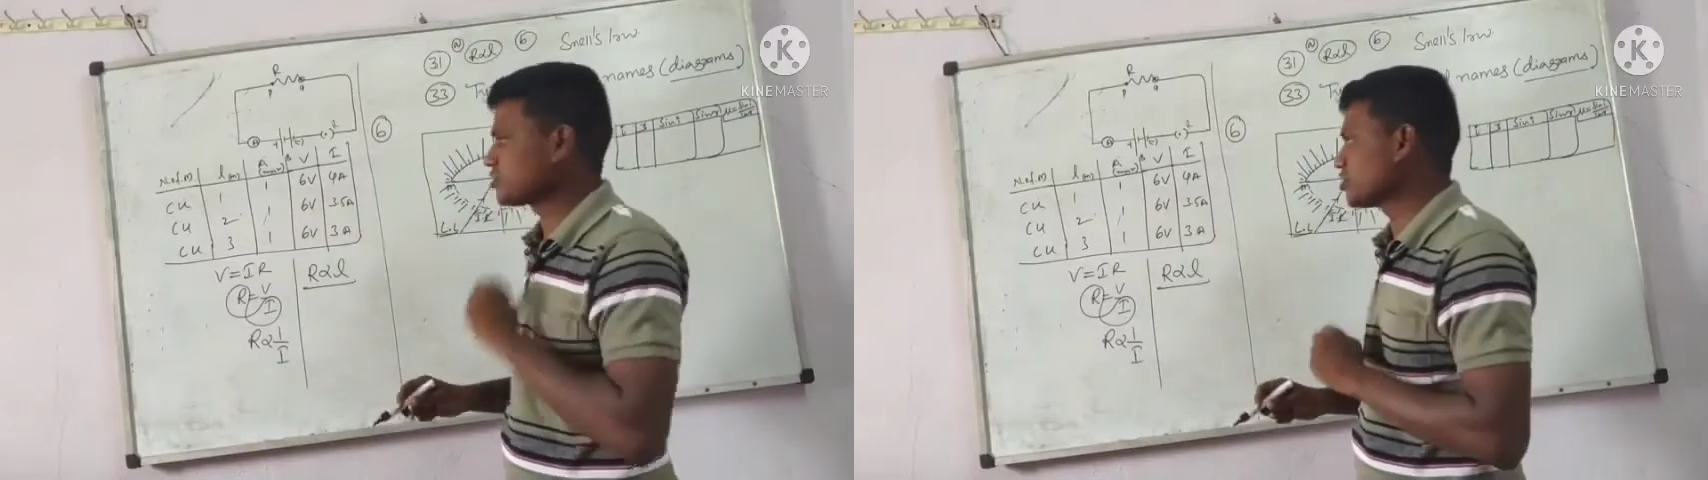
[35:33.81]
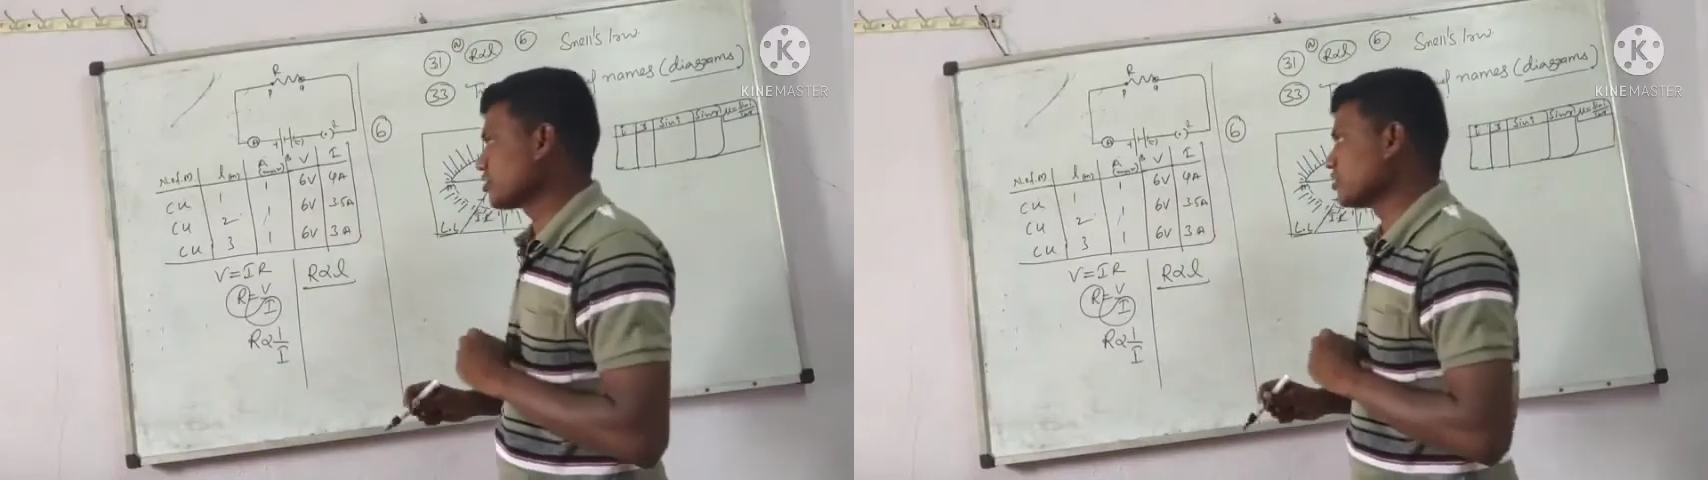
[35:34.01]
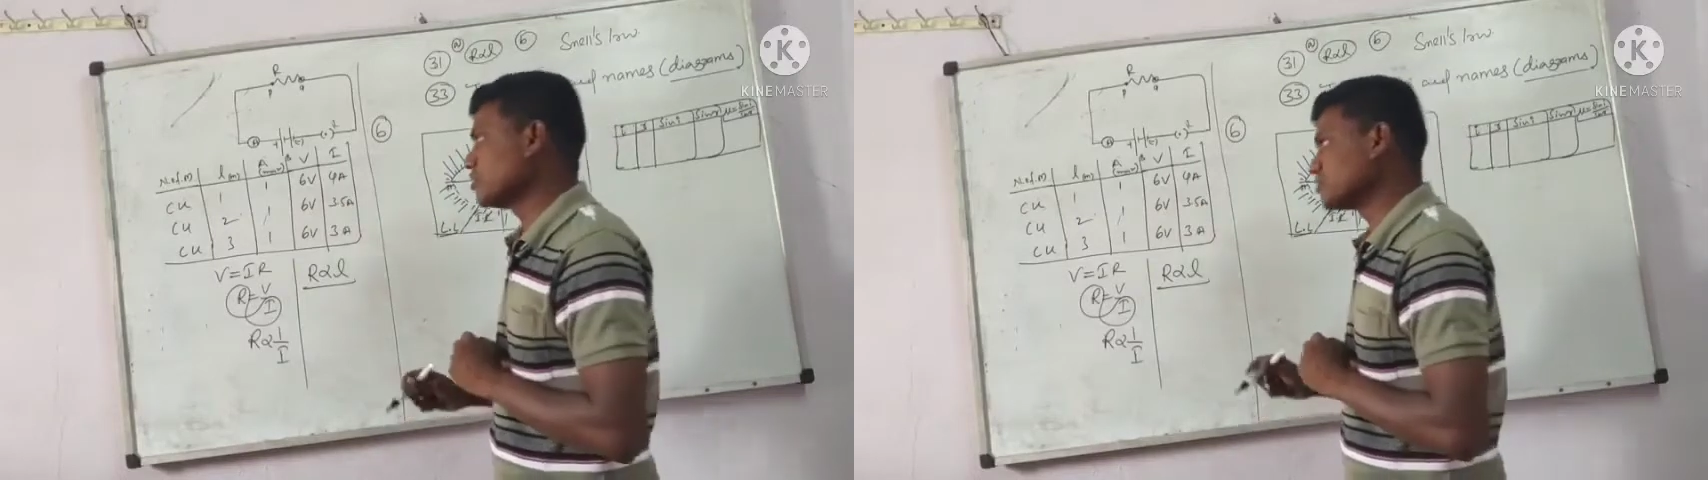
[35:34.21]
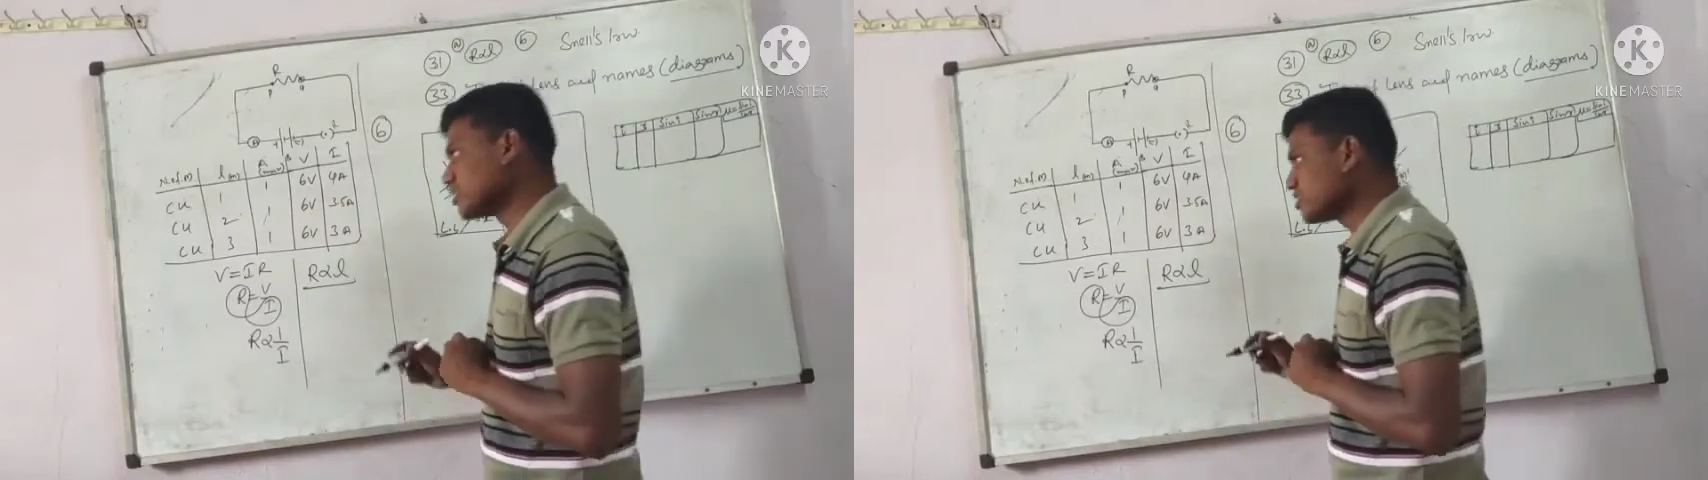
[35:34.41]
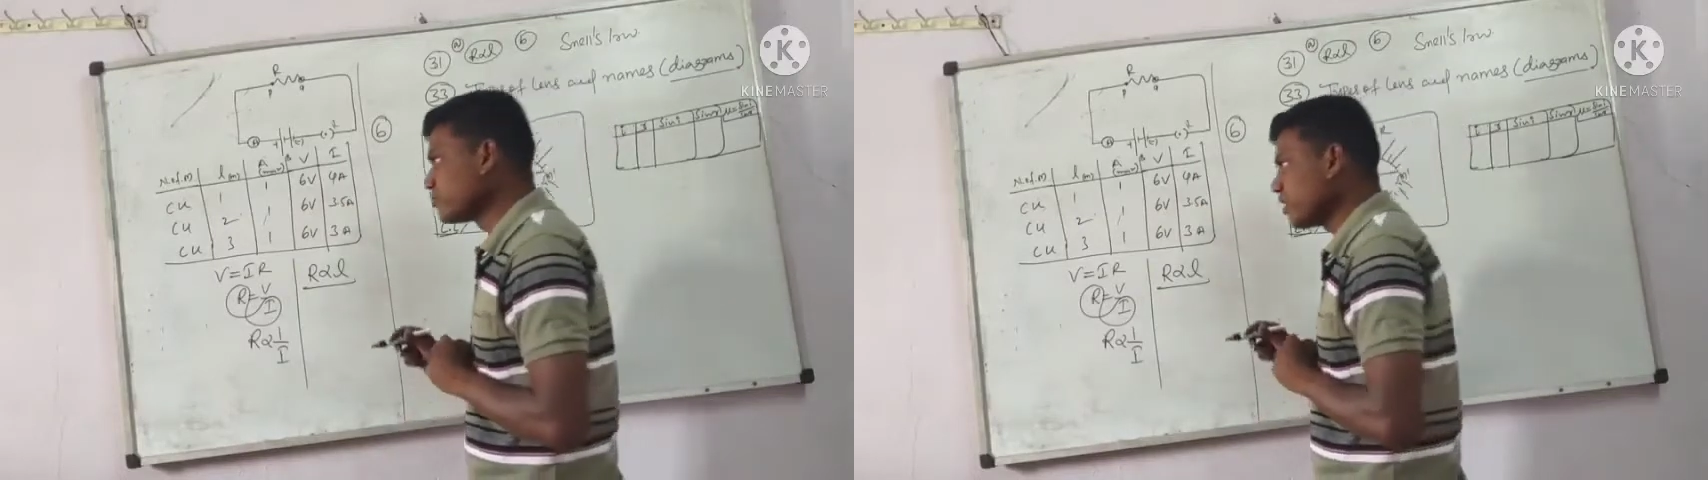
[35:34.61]
section is
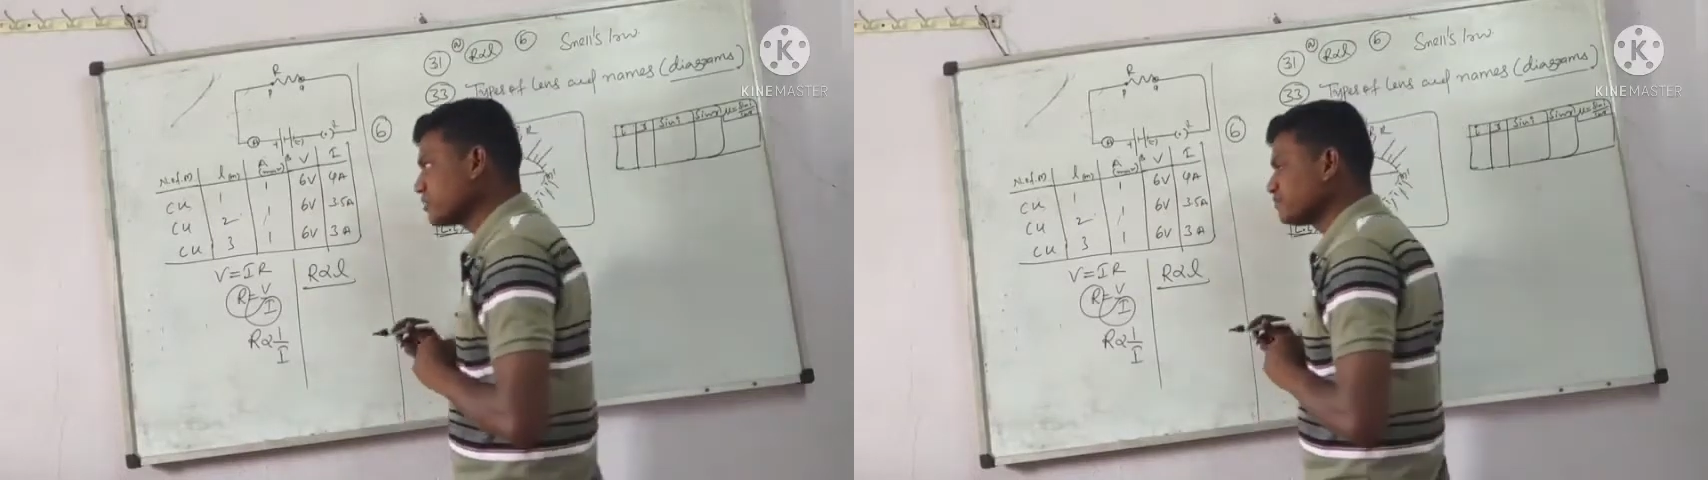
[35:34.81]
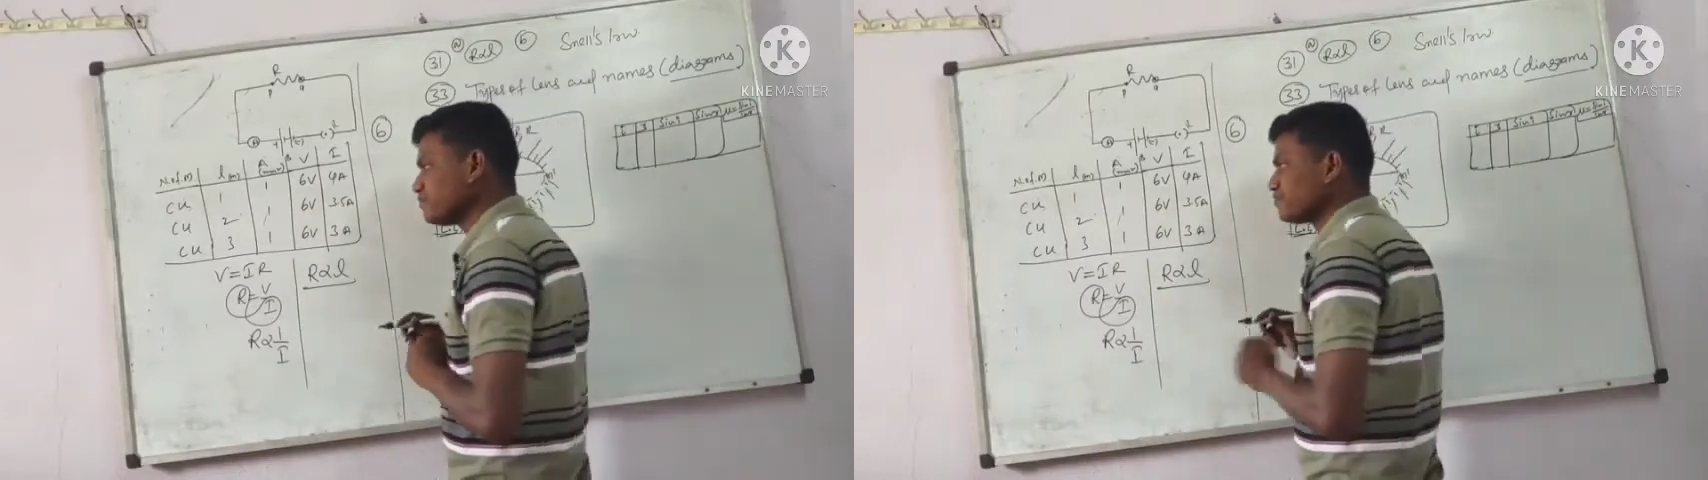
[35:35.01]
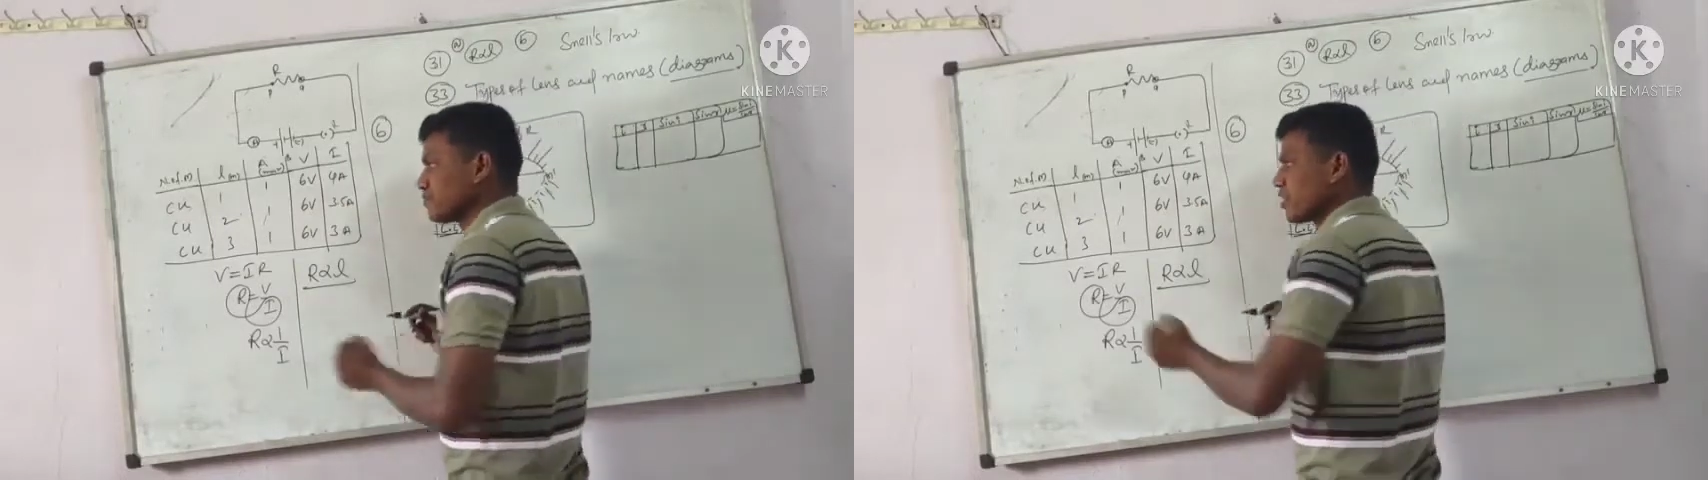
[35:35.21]
nothing but,